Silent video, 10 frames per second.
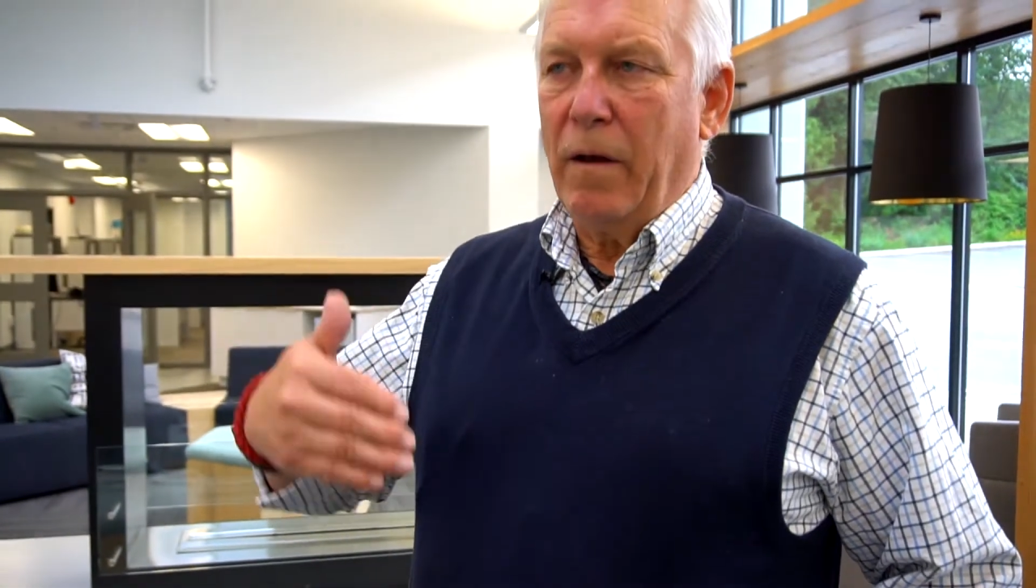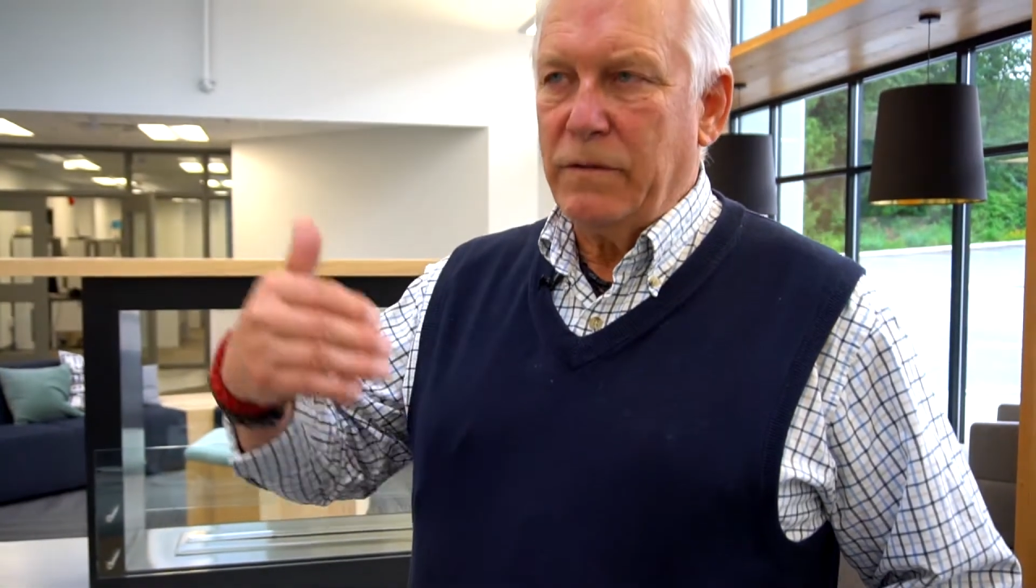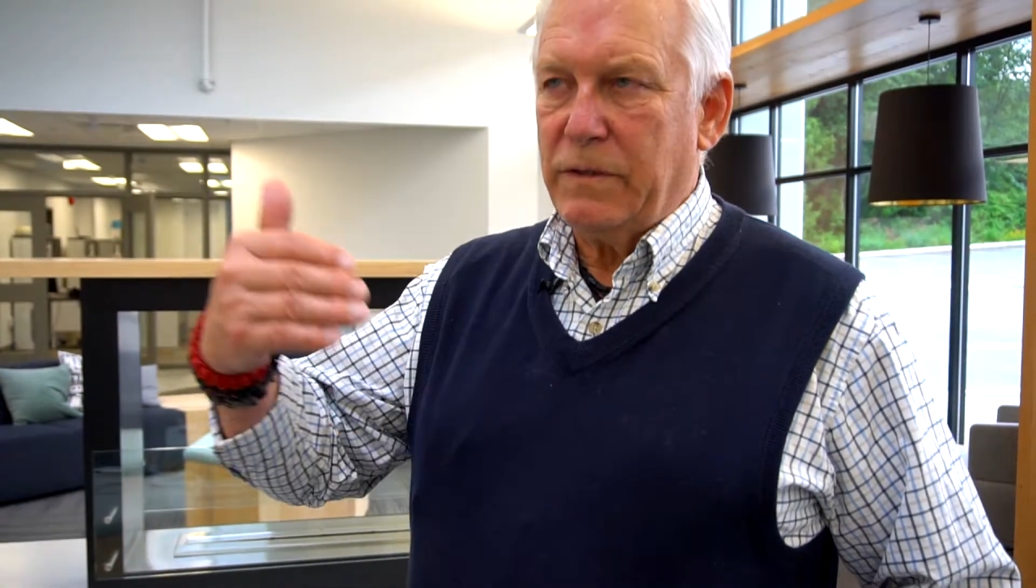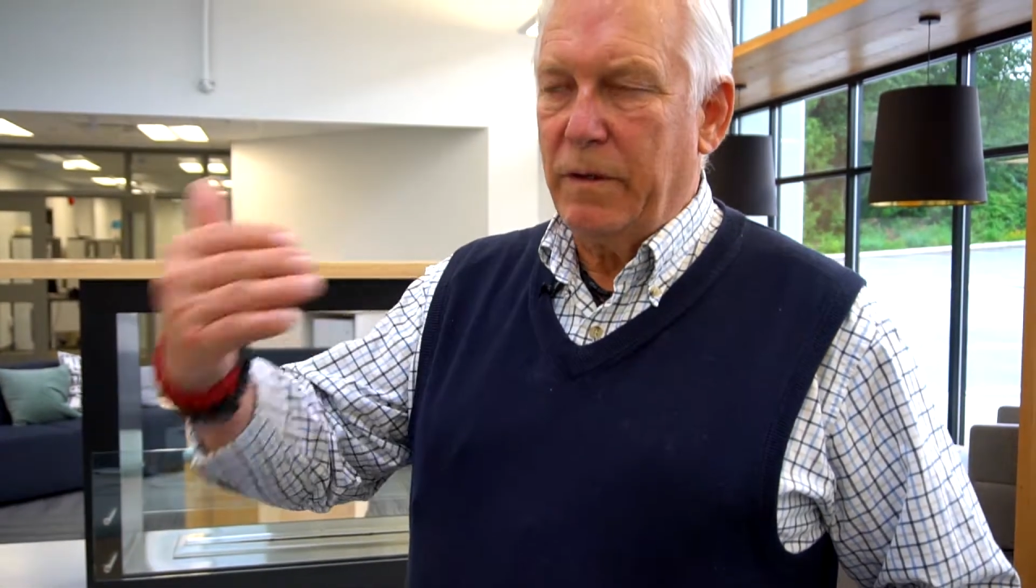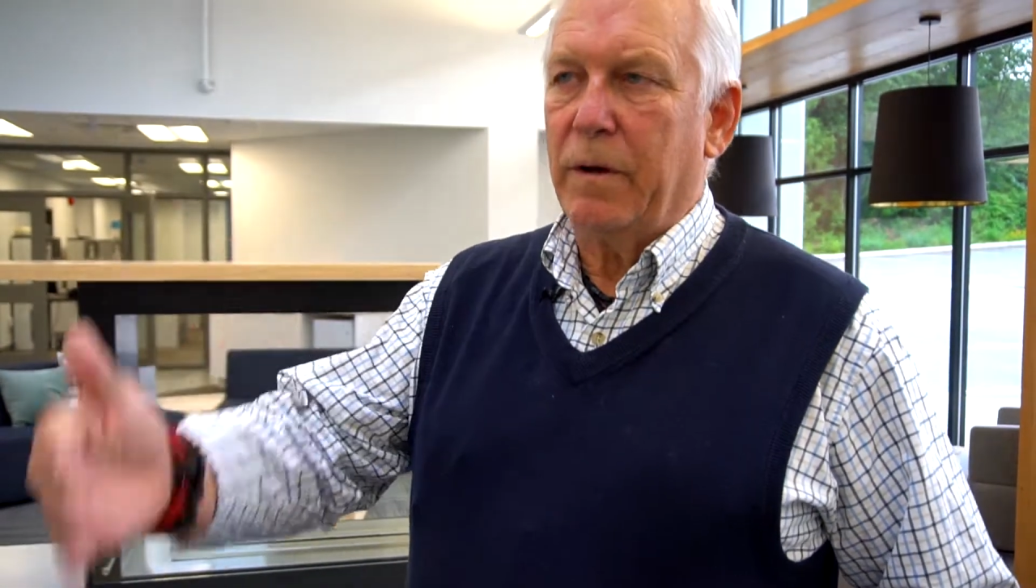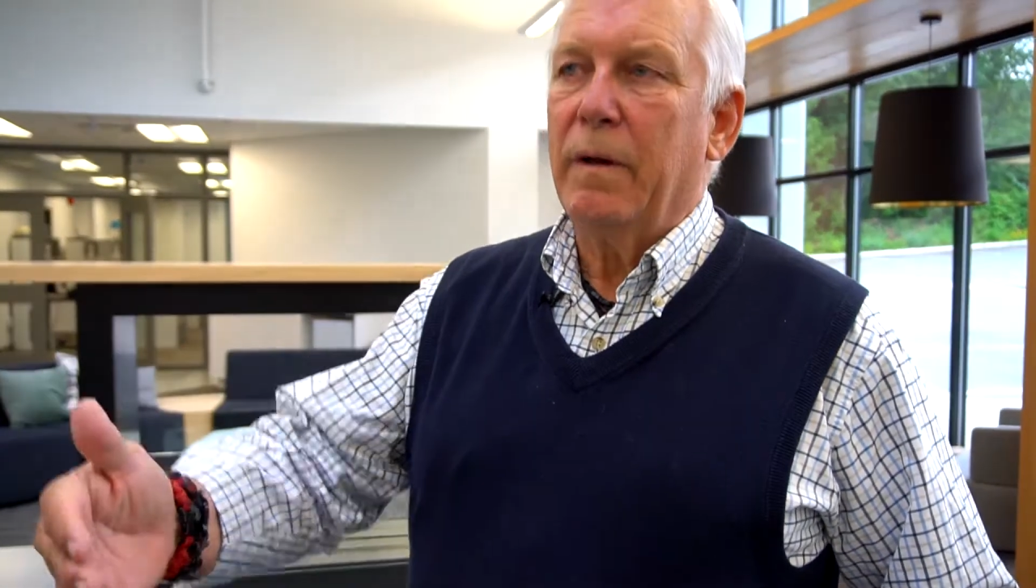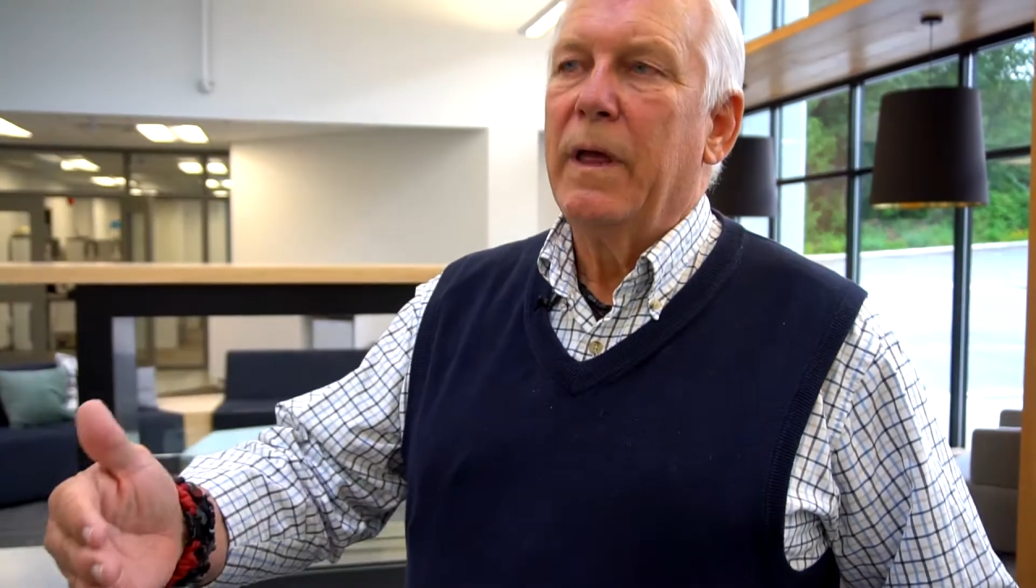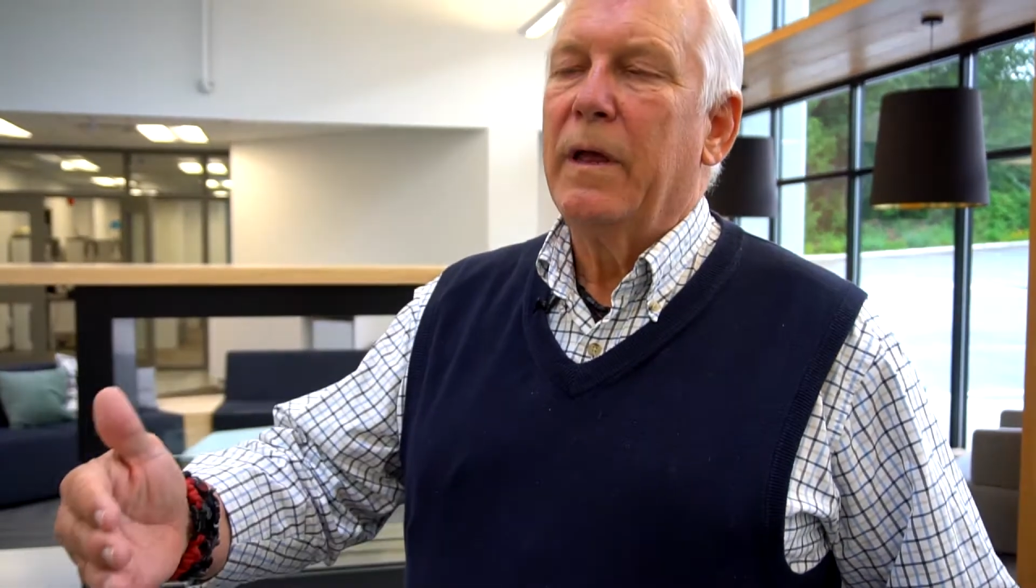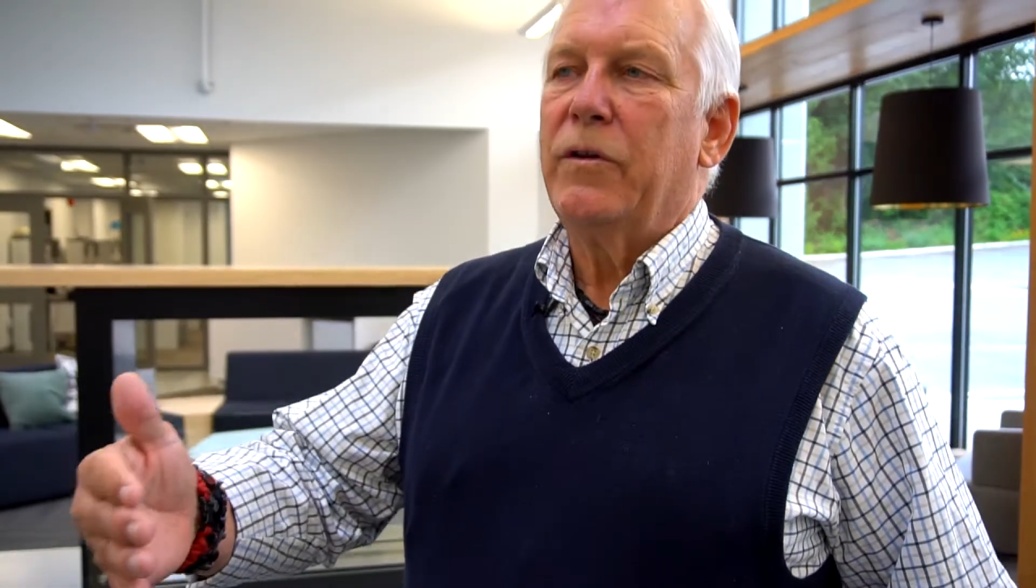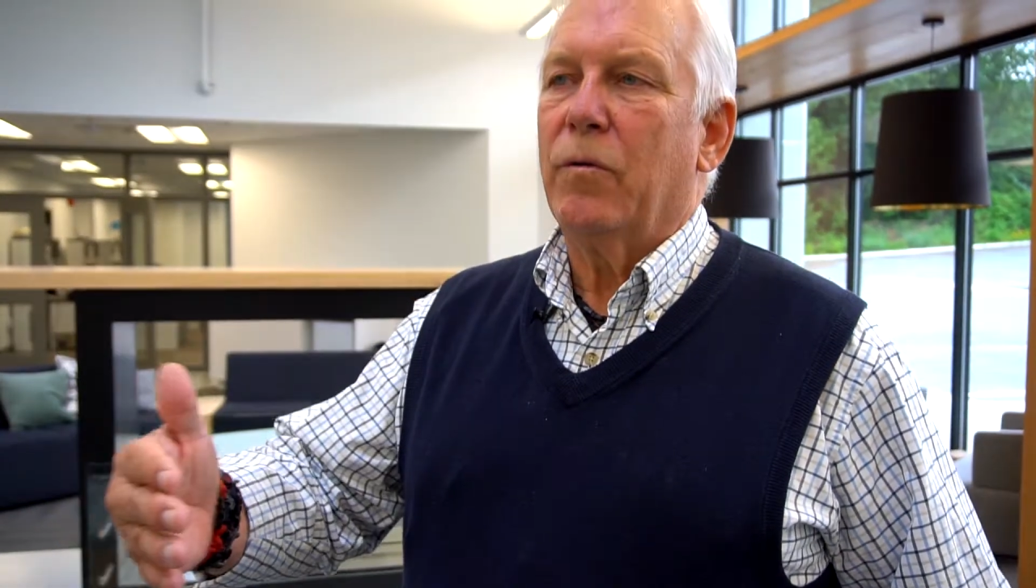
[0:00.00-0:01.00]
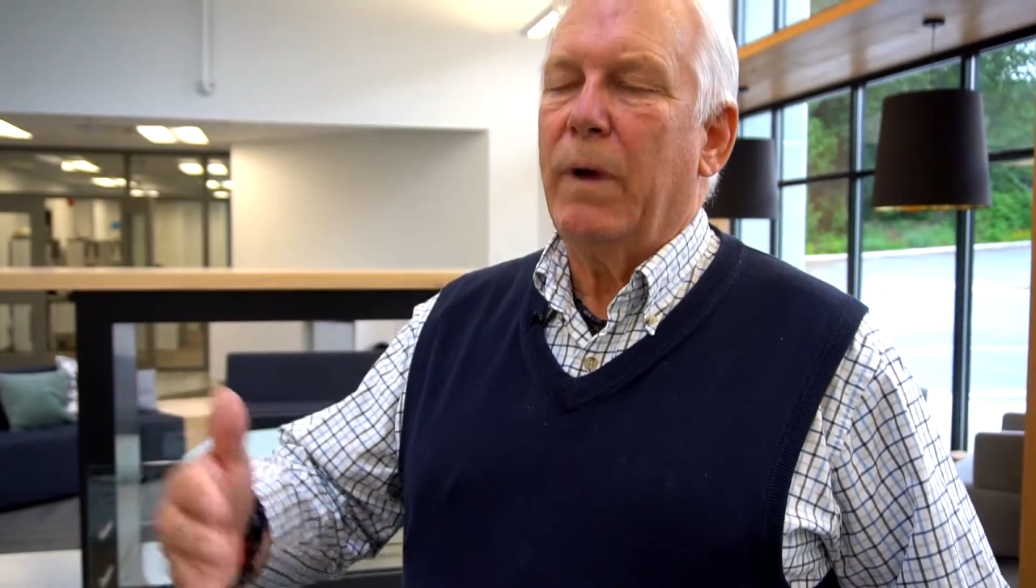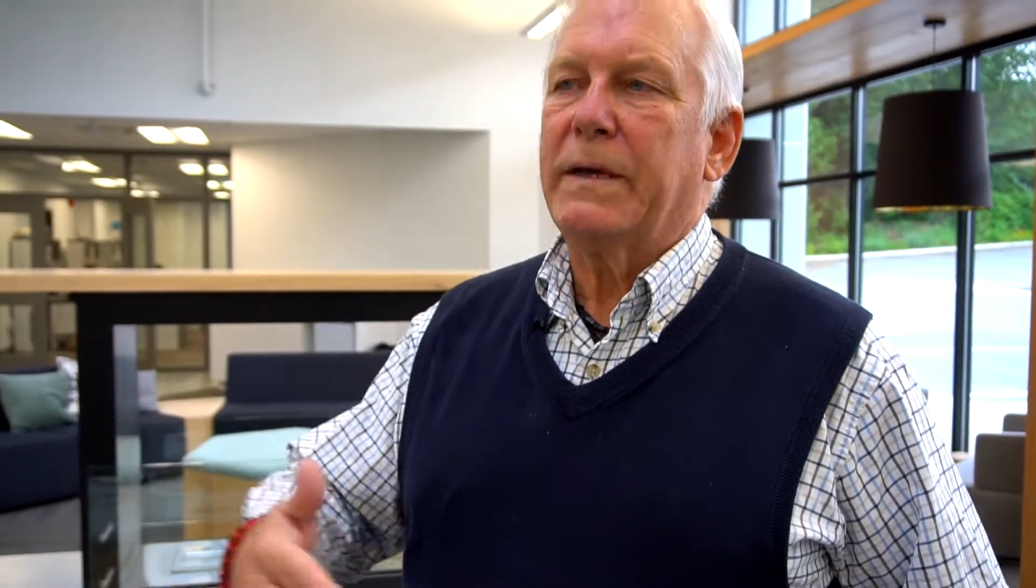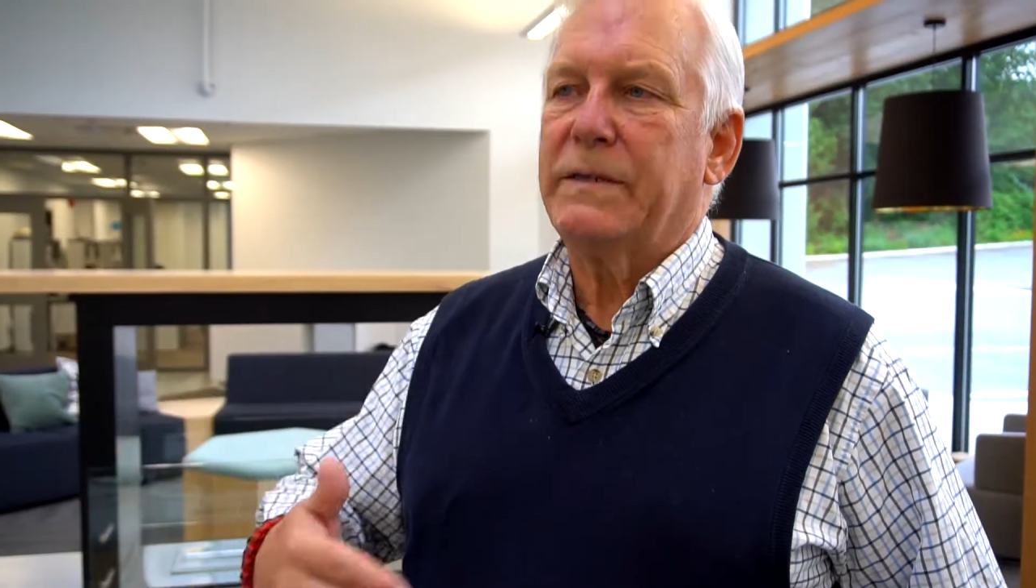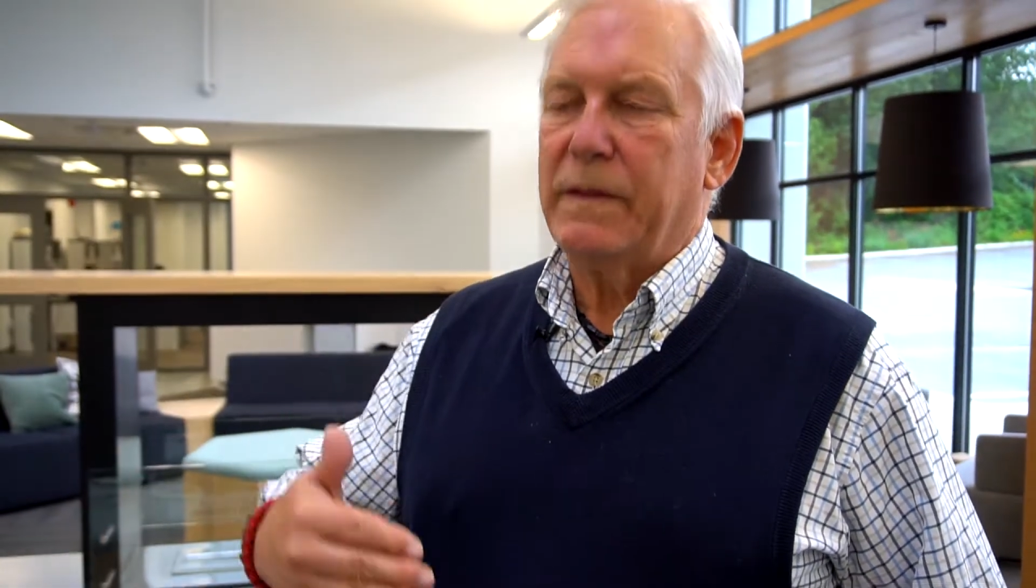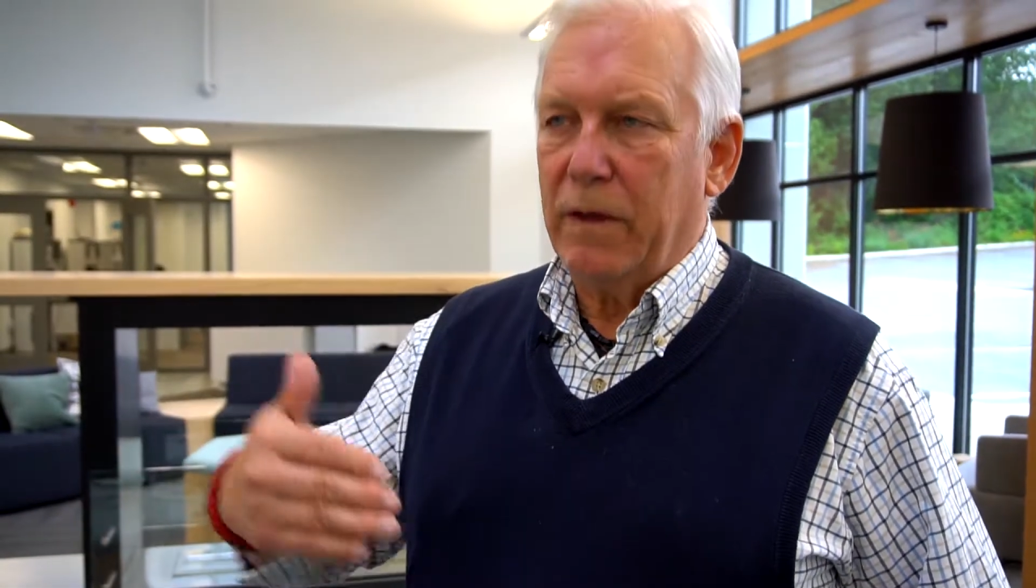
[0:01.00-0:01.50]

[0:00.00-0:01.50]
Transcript: counselor directs